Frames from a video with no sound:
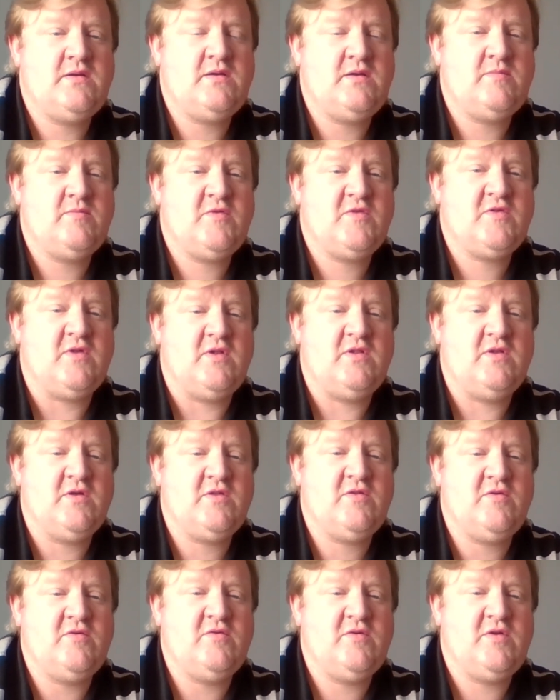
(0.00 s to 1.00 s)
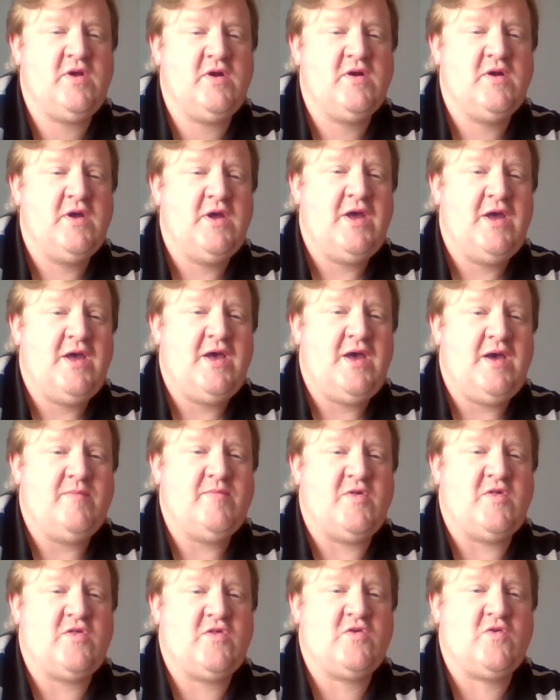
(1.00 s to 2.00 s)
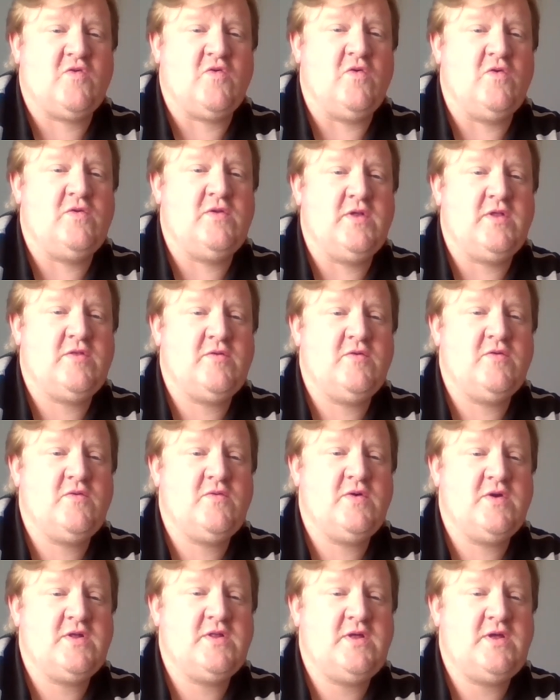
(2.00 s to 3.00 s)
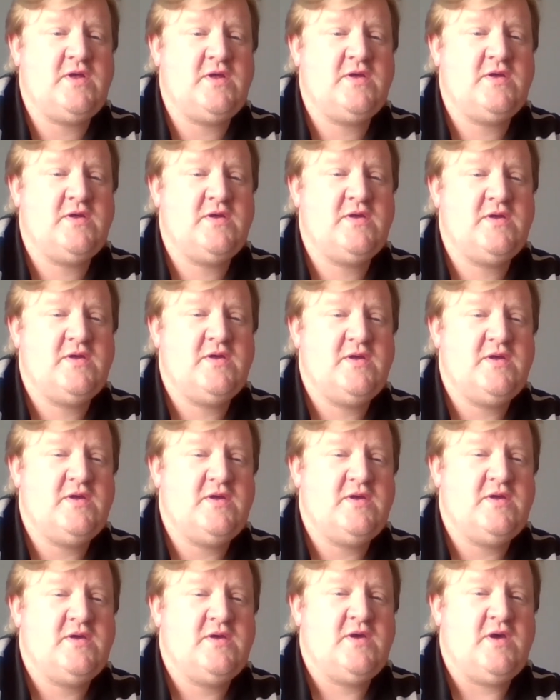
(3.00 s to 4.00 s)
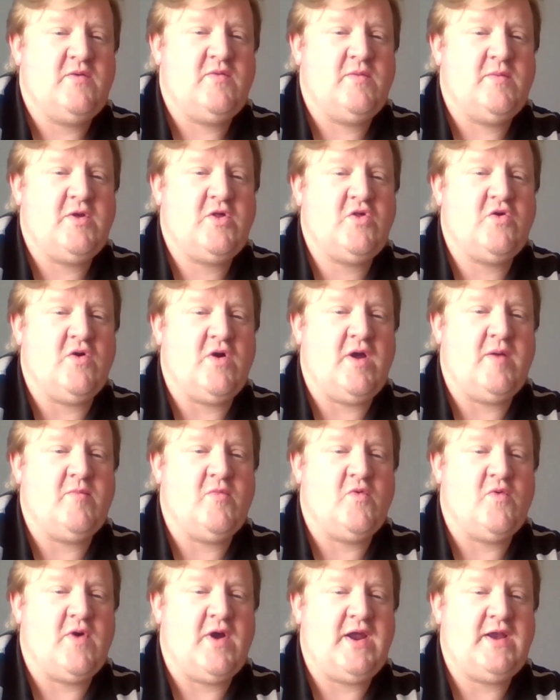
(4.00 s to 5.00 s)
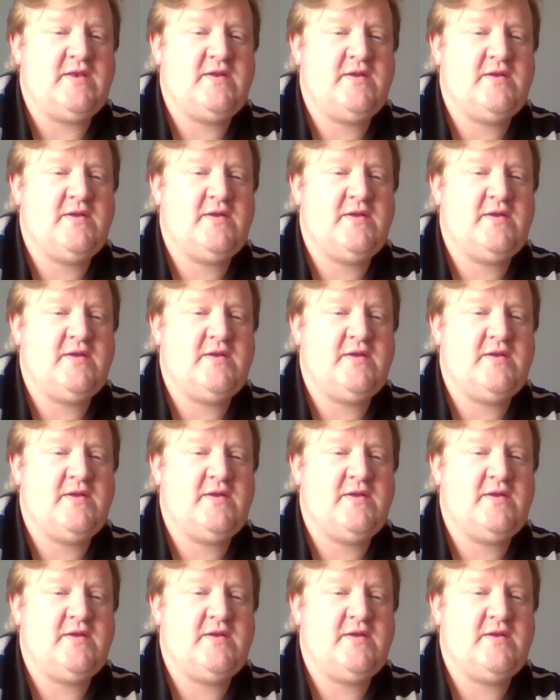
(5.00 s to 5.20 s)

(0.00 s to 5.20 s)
just going to look through here. I'm just scrolling through quickly. I want to make sure I'm right.